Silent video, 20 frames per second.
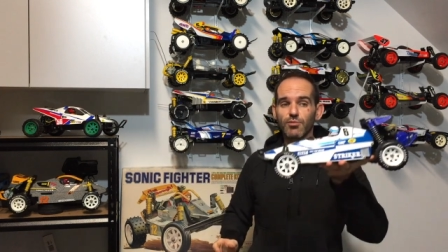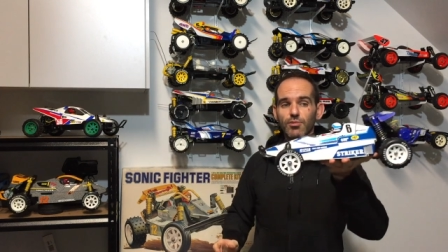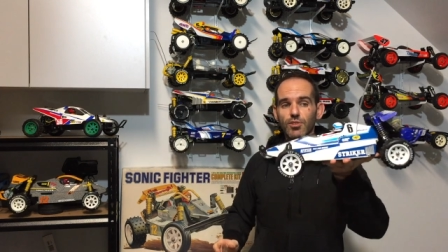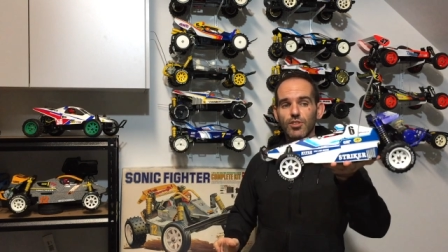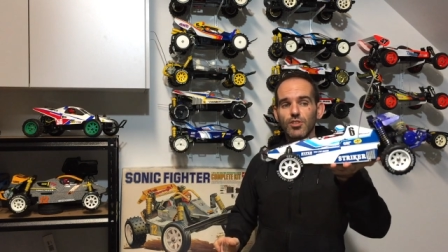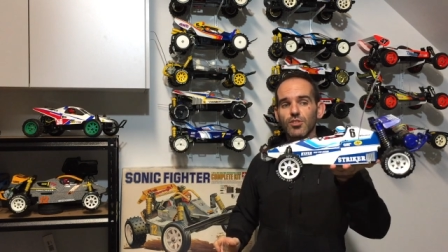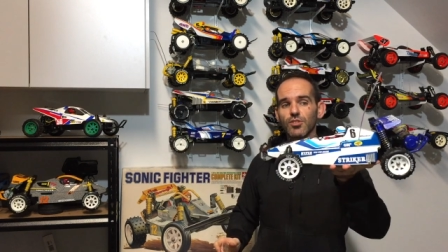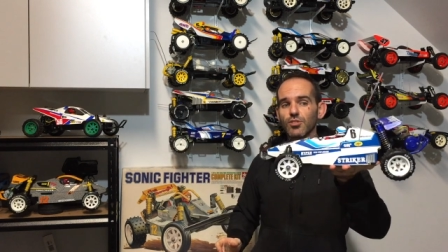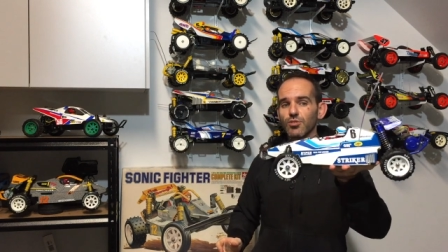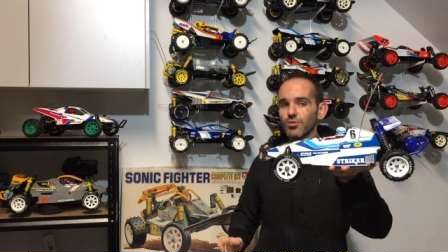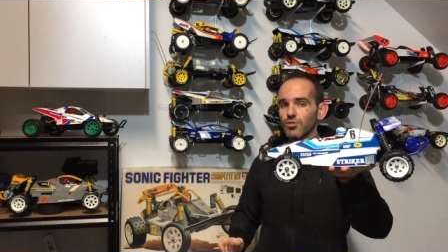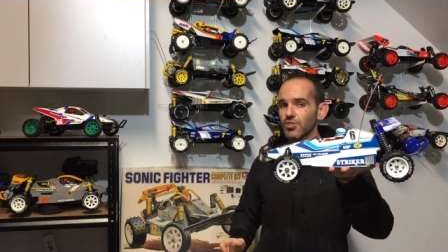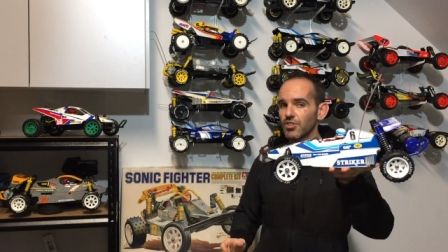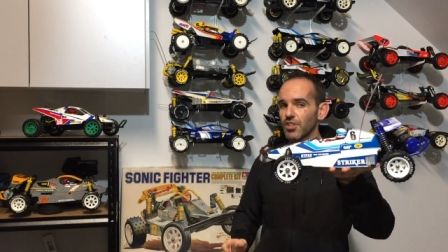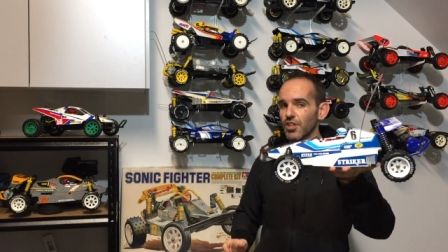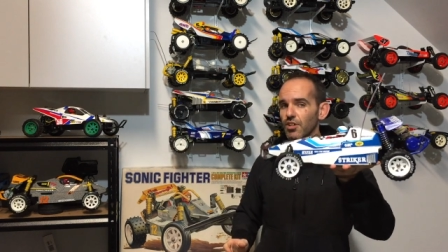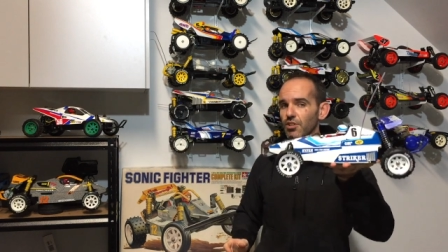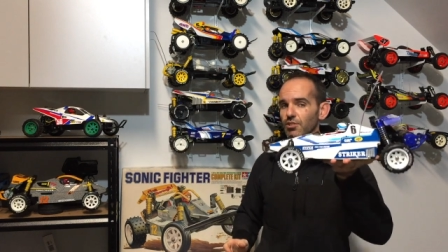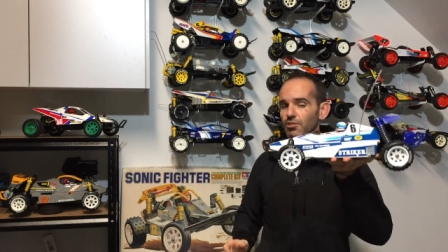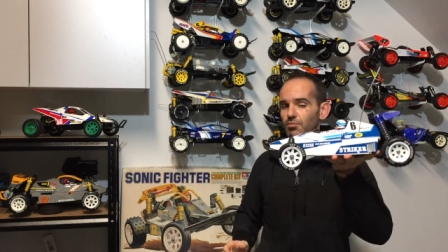which is
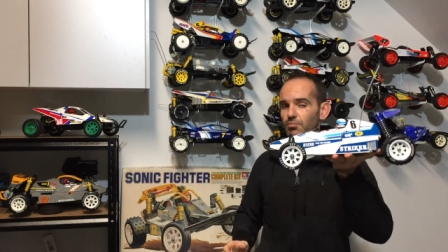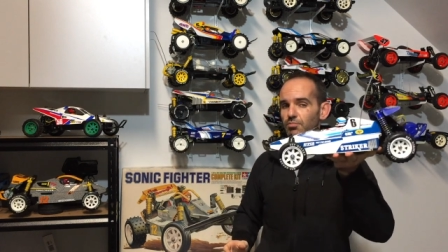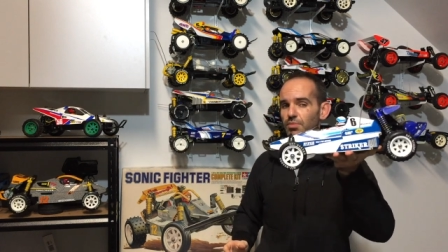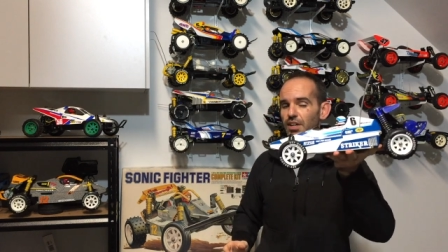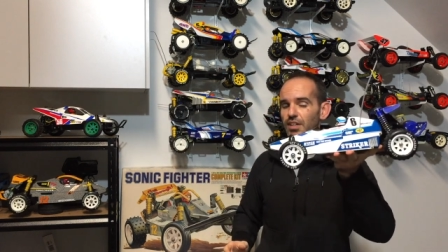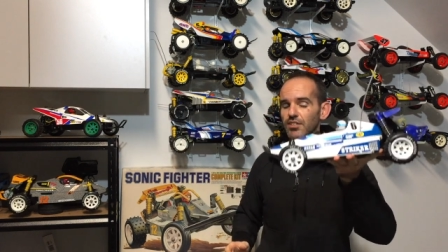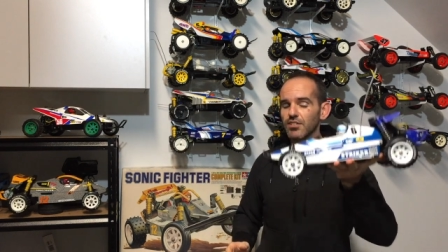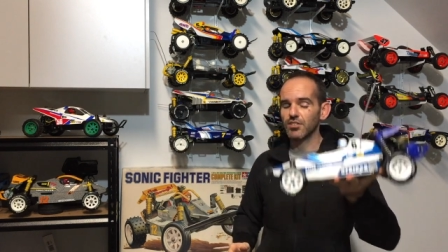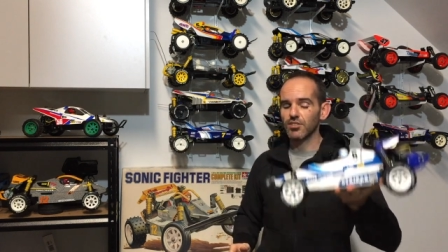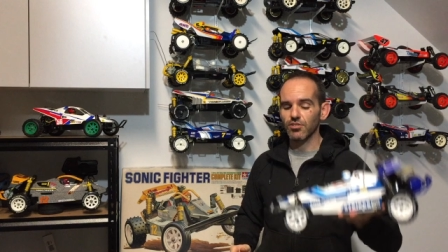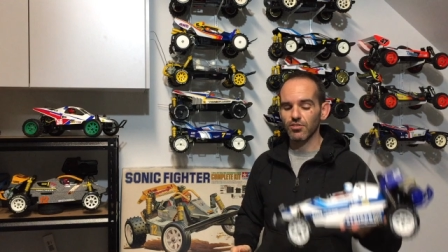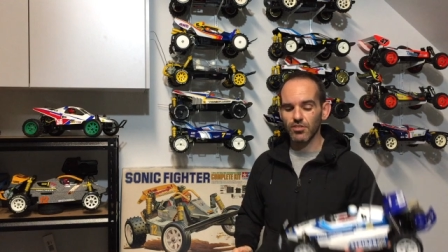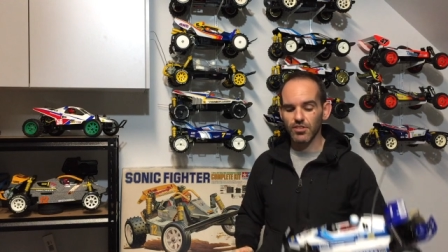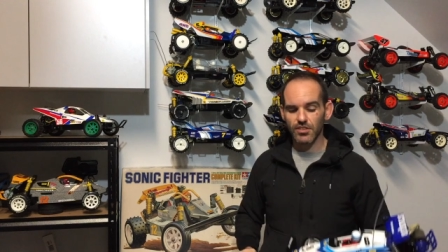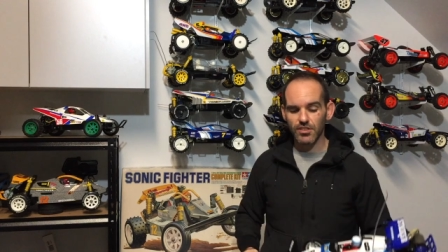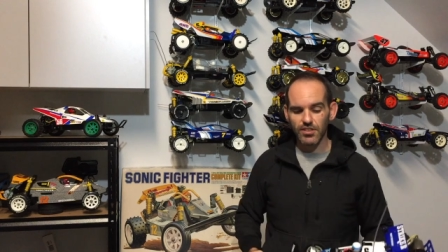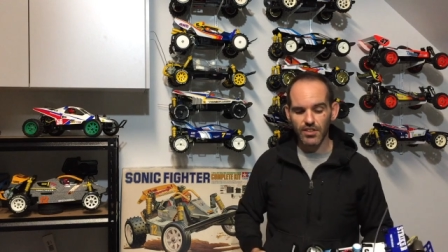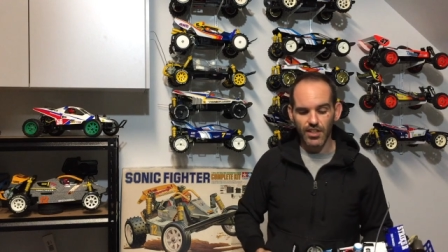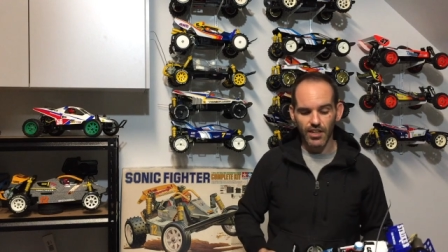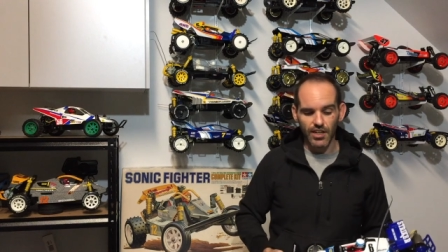also based on
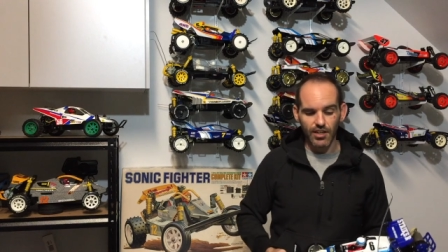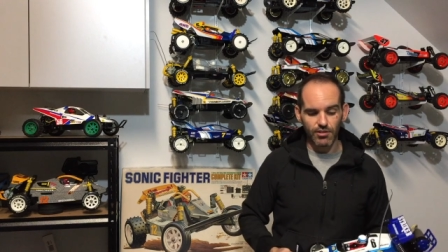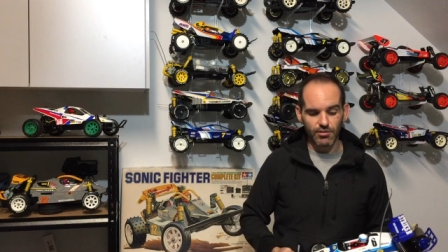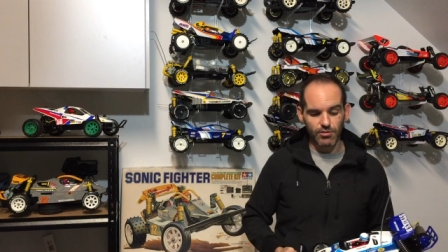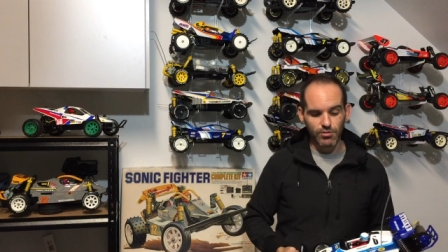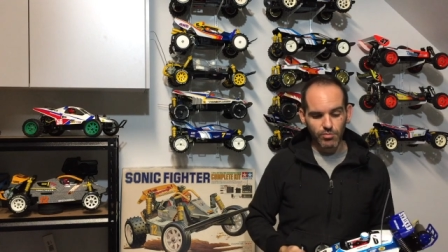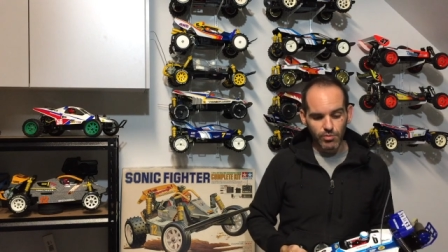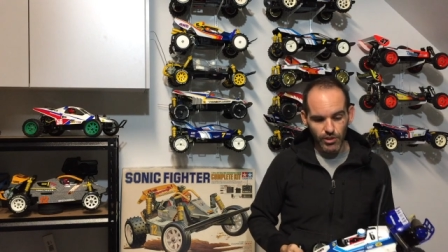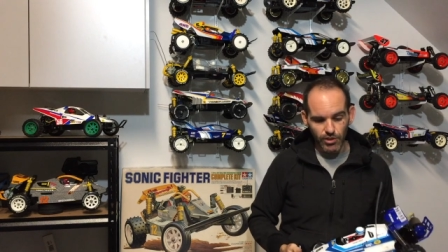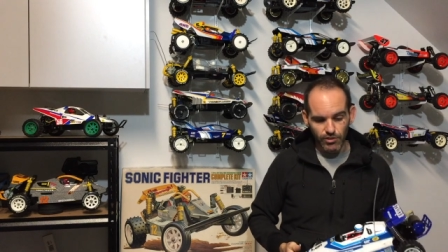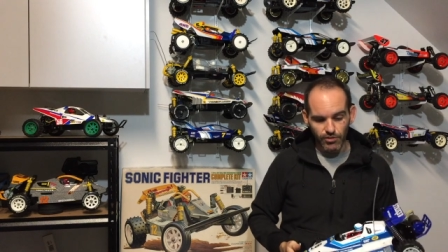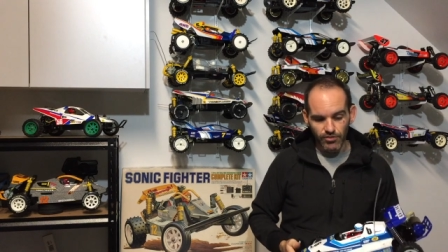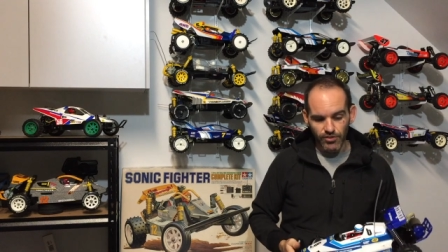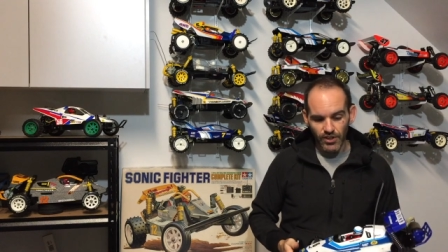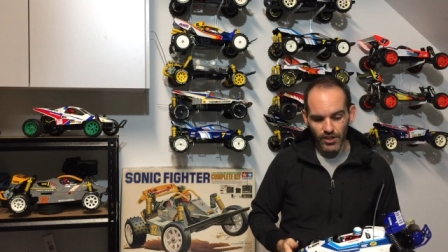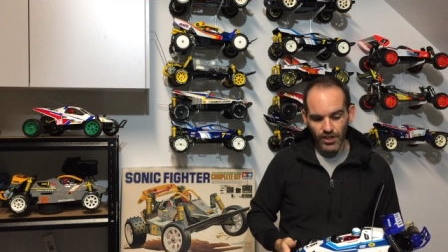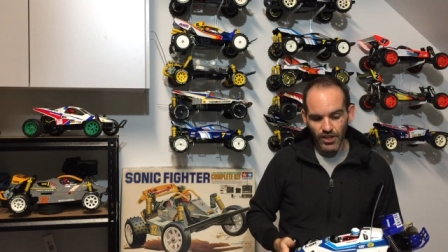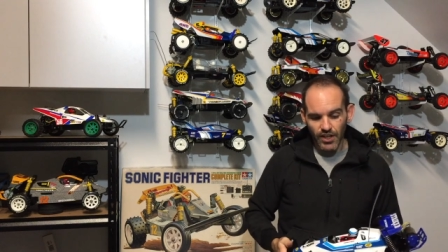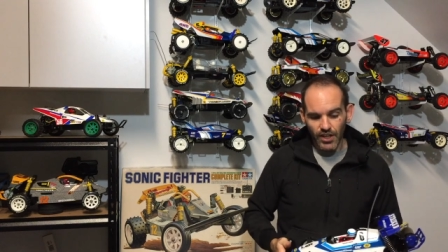this car as well.